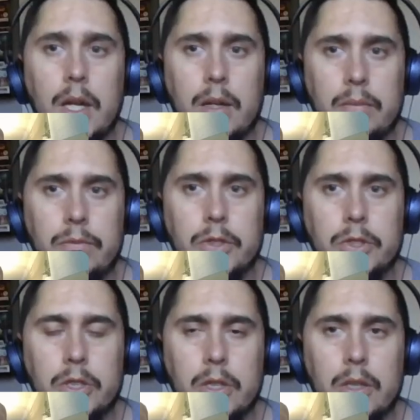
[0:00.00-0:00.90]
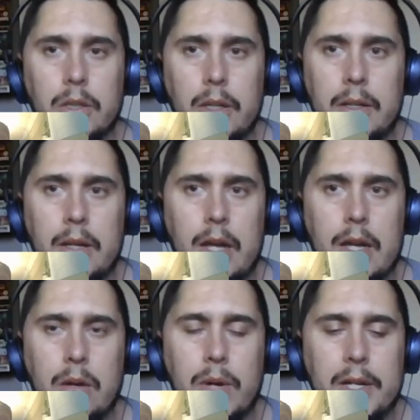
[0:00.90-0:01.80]
Yeah, for sure. And
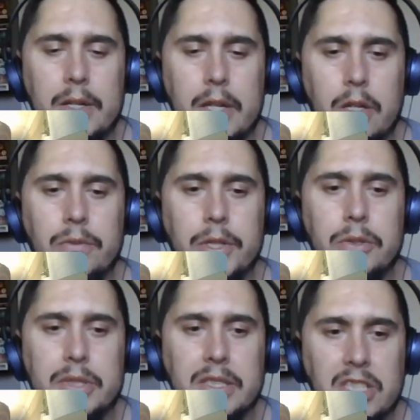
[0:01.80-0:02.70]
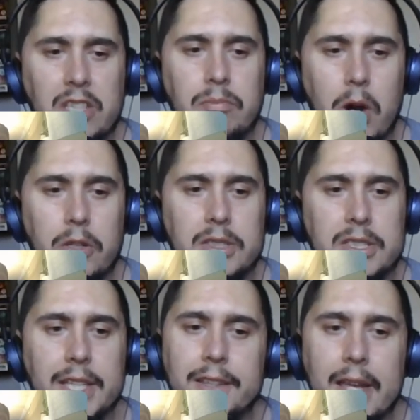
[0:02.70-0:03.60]
I read in interviews that Steve Martin
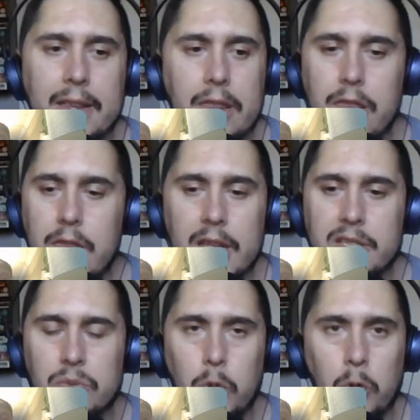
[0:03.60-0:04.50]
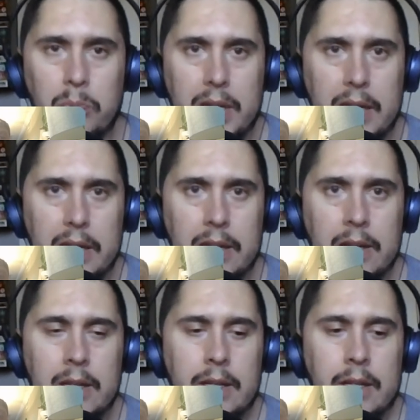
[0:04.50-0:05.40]
said that this will be
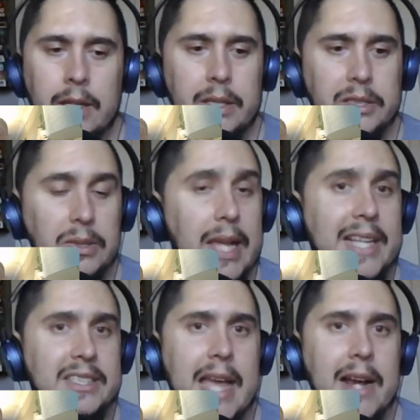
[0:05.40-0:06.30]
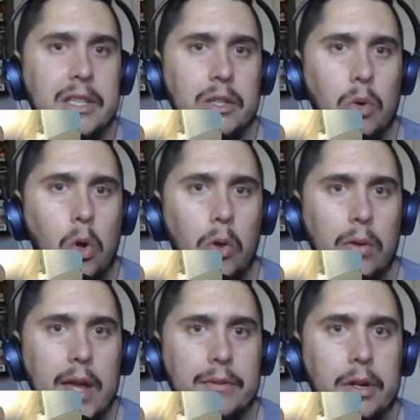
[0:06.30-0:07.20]
his last acting
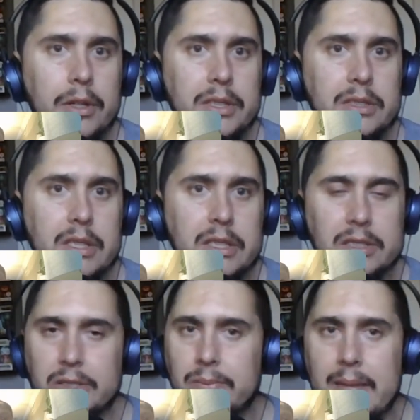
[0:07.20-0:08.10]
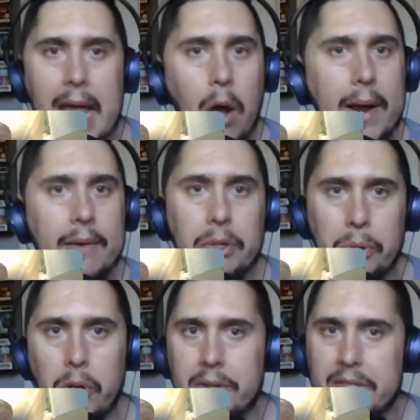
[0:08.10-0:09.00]
role ever. It's however
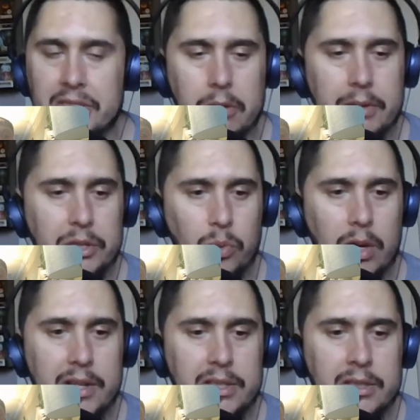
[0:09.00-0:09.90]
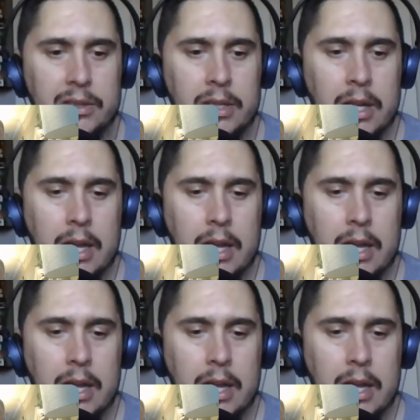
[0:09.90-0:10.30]
long this series runs